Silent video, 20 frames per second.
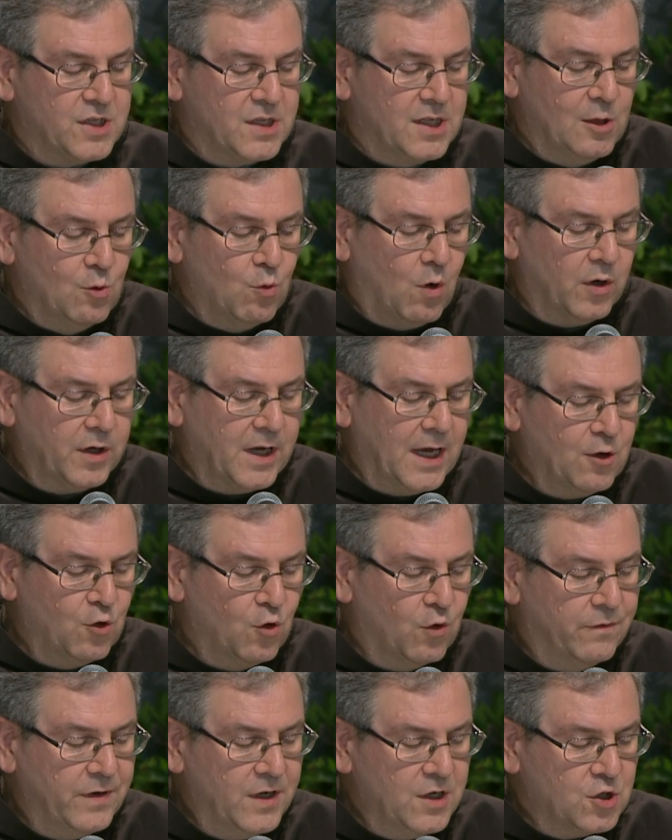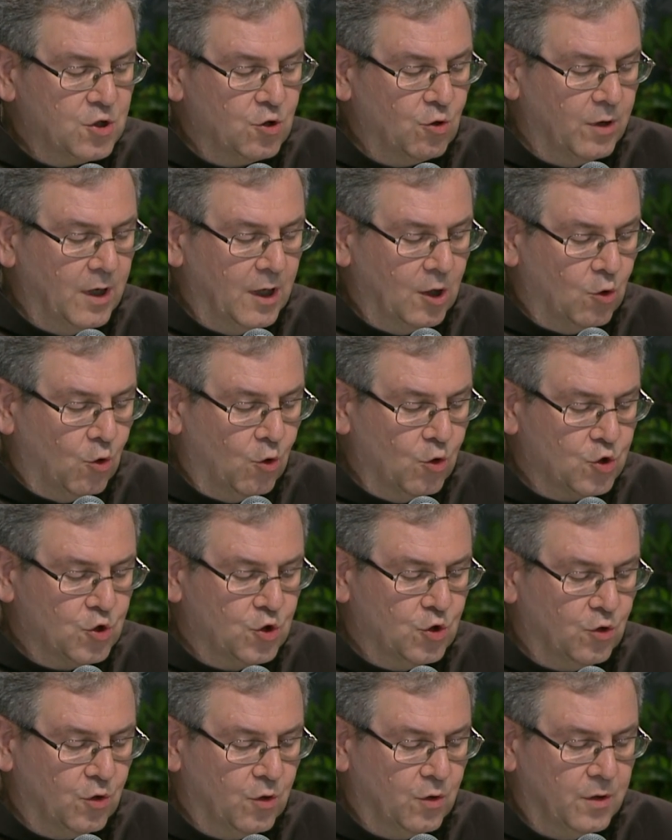There's also the memory of
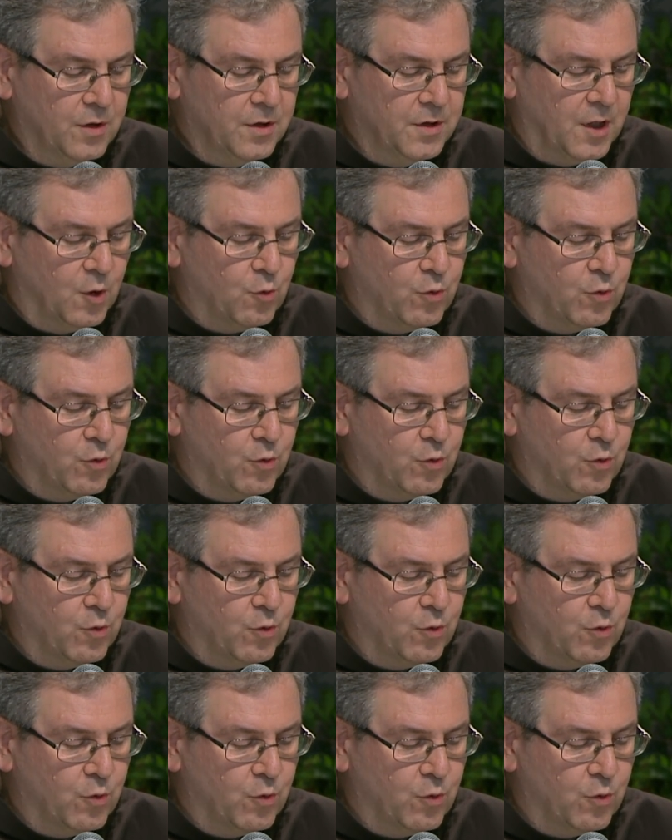a lot